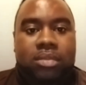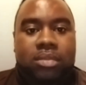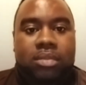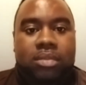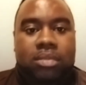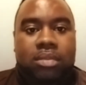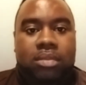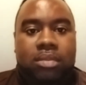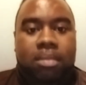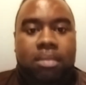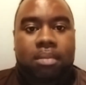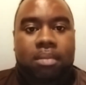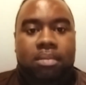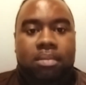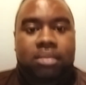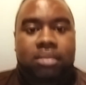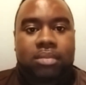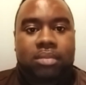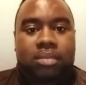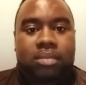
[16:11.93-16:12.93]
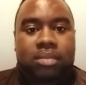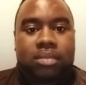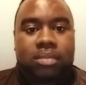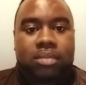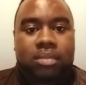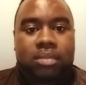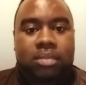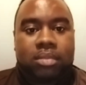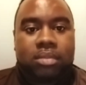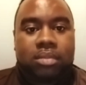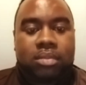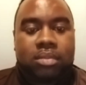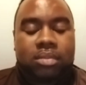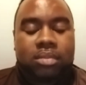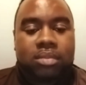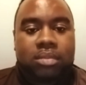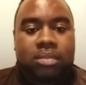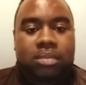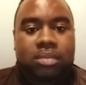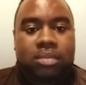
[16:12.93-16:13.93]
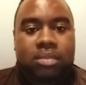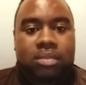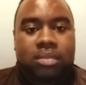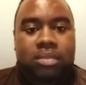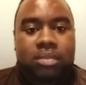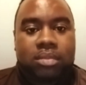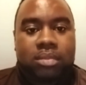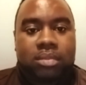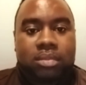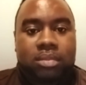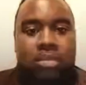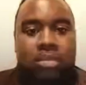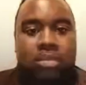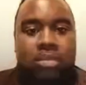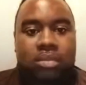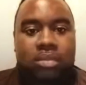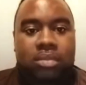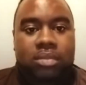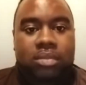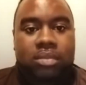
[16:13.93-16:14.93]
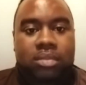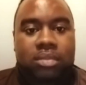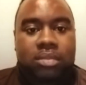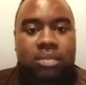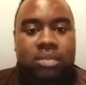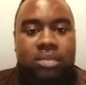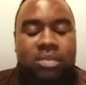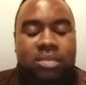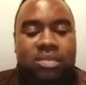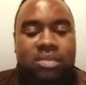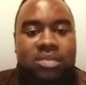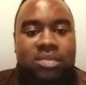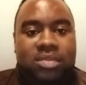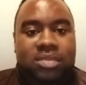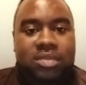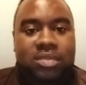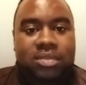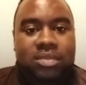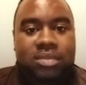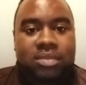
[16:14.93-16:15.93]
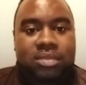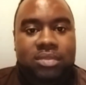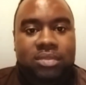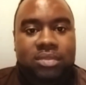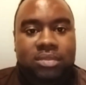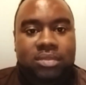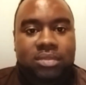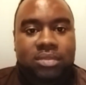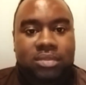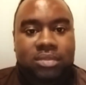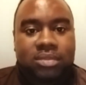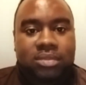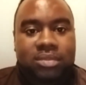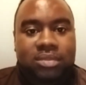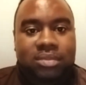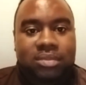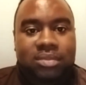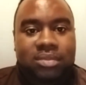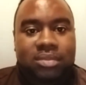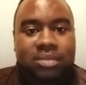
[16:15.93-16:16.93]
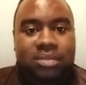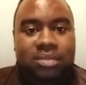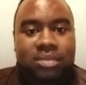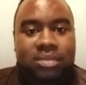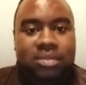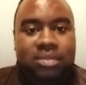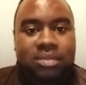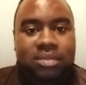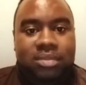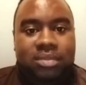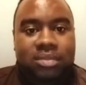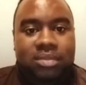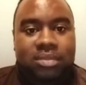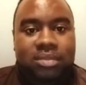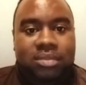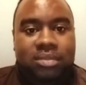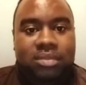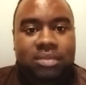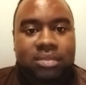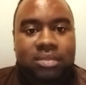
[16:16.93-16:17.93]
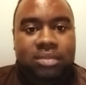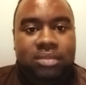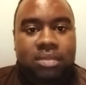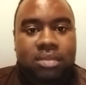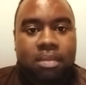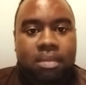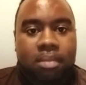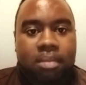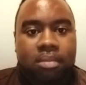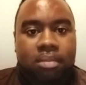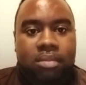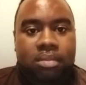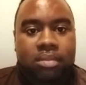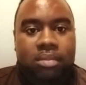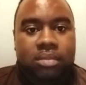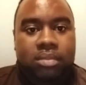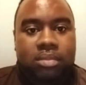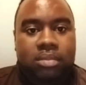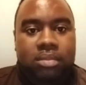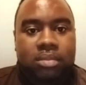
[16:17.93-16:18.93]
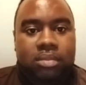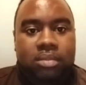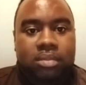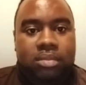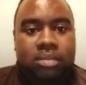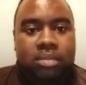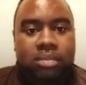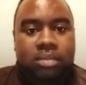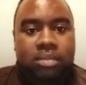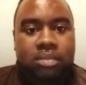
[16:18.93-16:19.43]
(not speaking)